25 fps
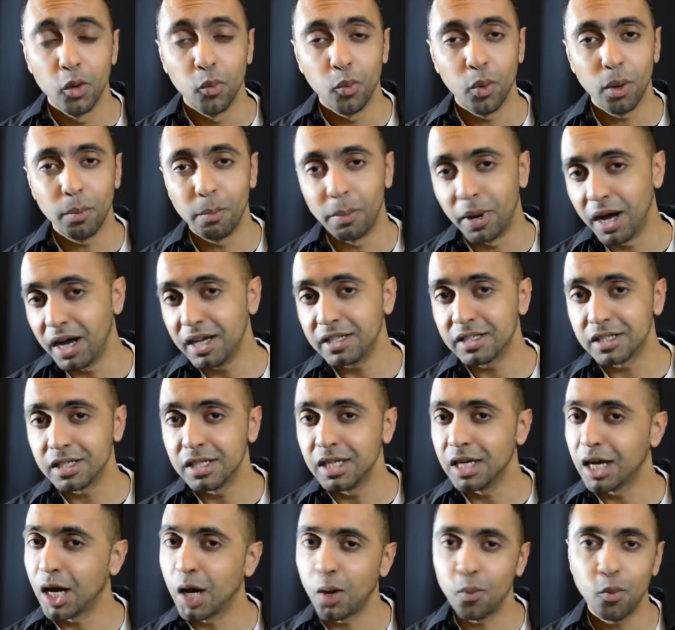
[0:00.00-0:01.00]
Well,
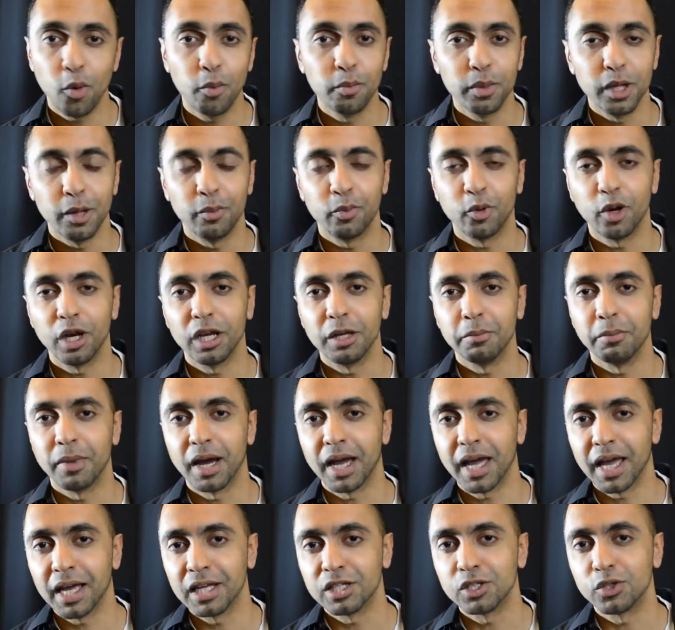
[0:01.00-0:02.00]
personally, I won't be upgrading my
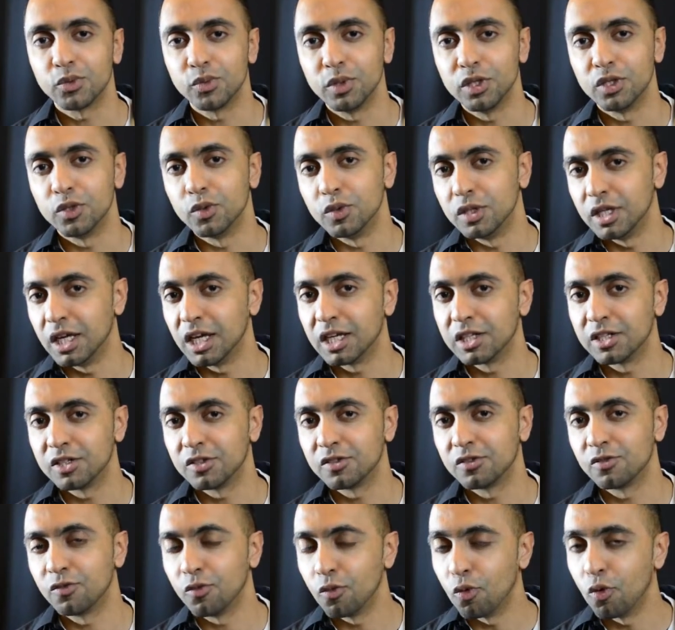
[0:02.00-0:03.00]
S3 to the
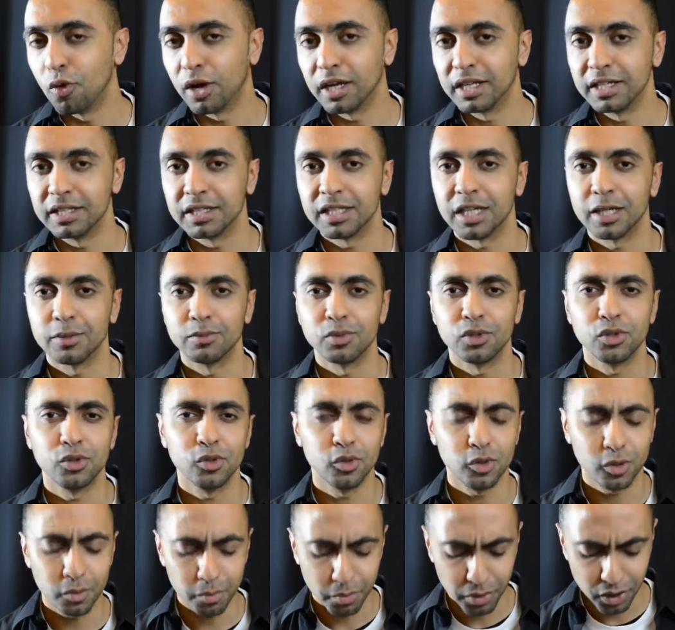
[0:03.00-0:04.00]
S4 anytime
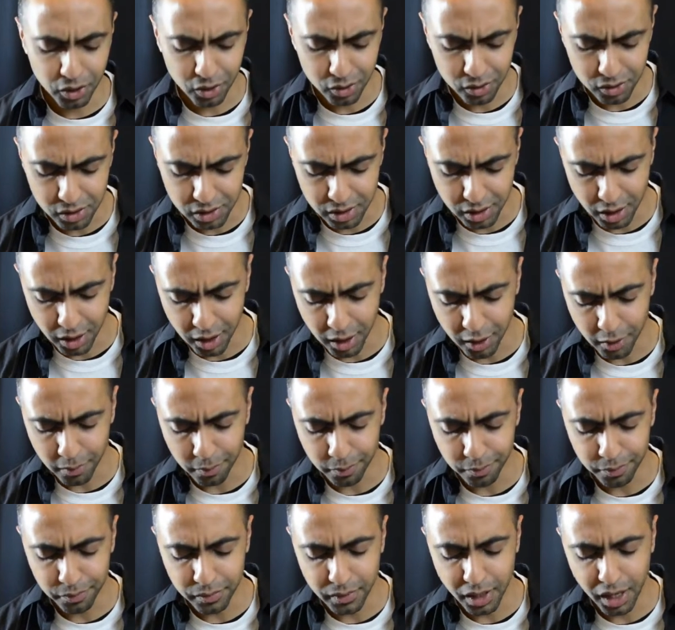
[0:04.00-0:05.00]
soon, because
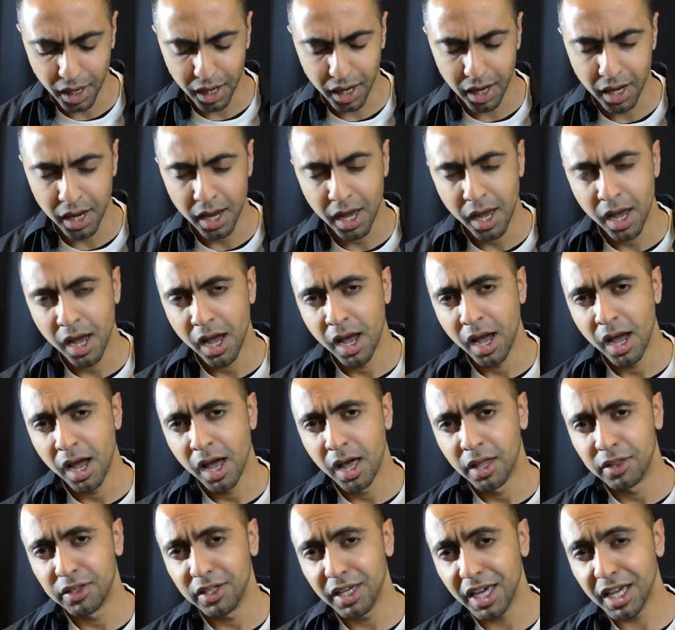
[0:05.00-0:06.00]

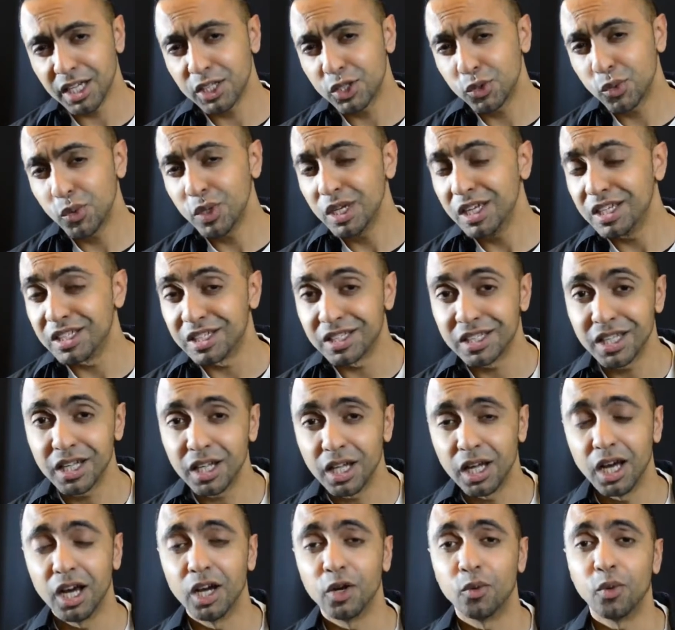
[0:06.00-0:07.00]
the S3 is still
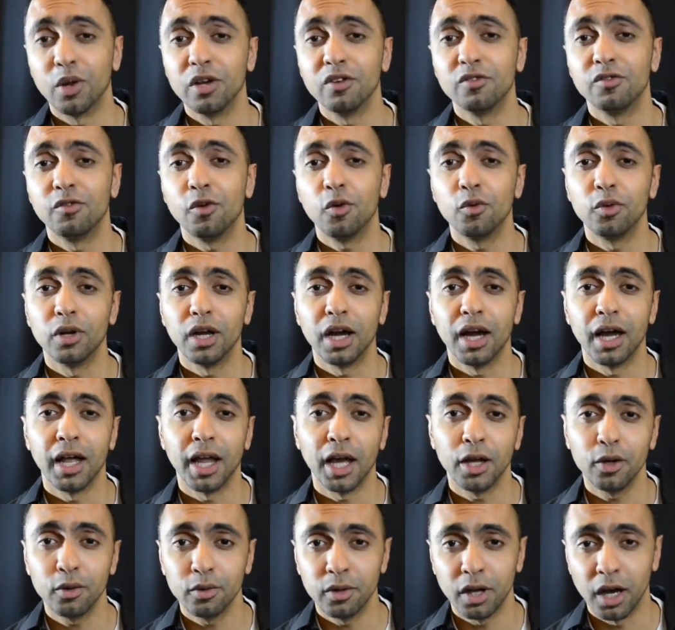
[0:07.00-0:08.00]
a great phone,
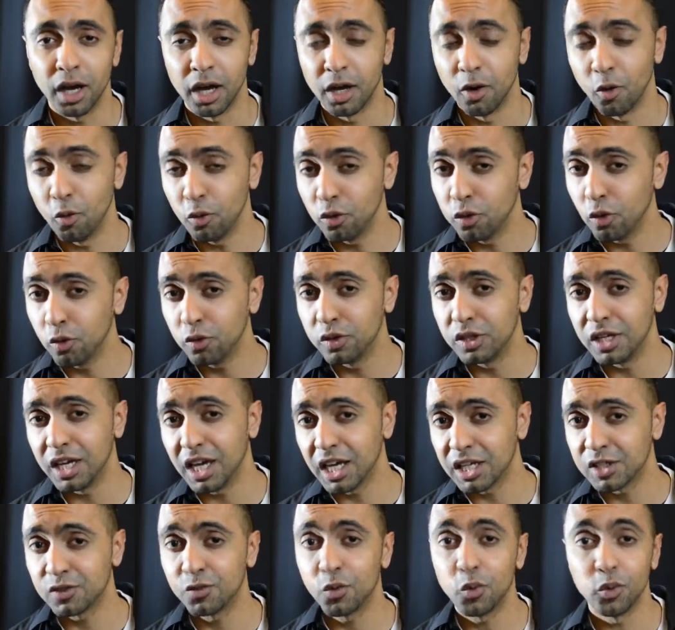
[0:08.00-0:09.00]
and although the
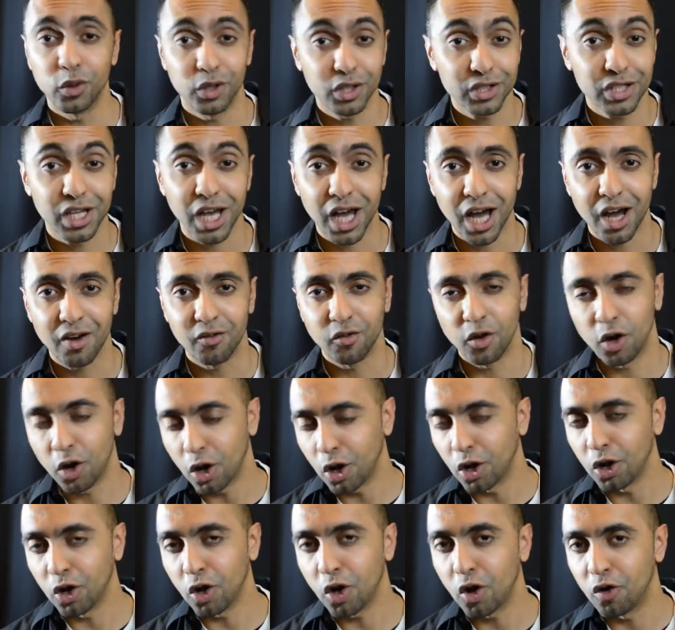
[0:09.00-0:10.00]
S4 does have
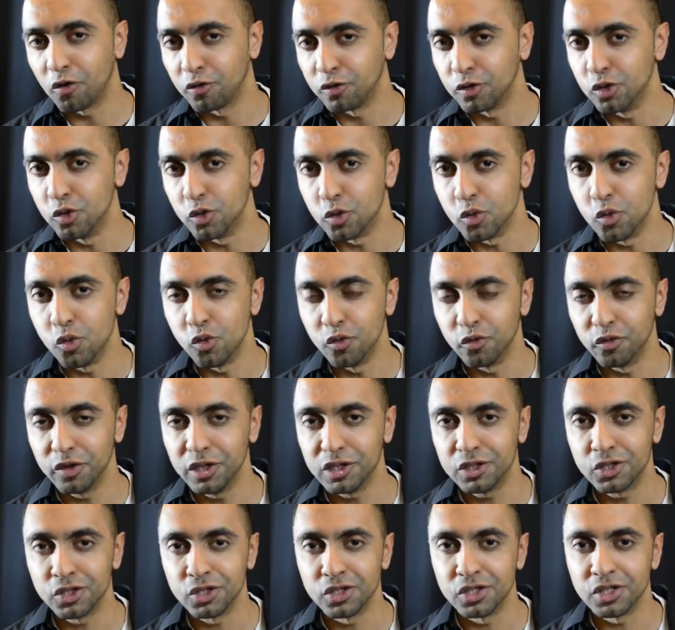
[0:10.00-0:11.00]
a lot of new cool
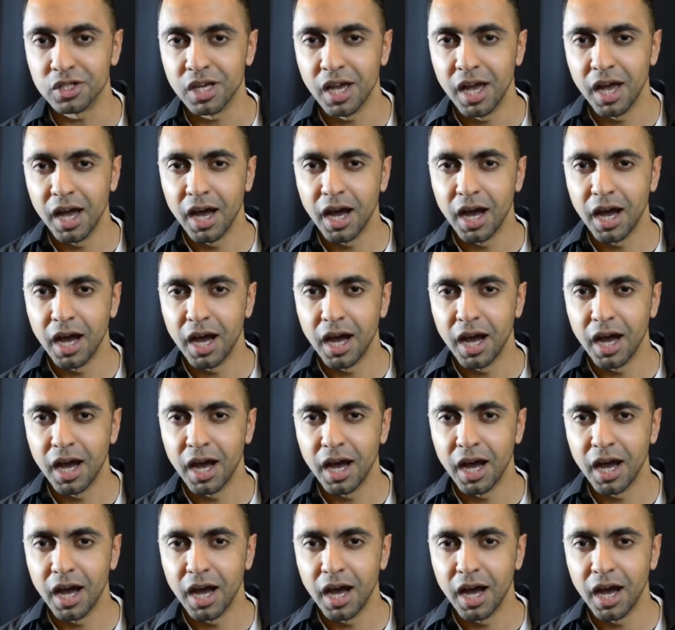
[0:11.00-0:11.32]
features,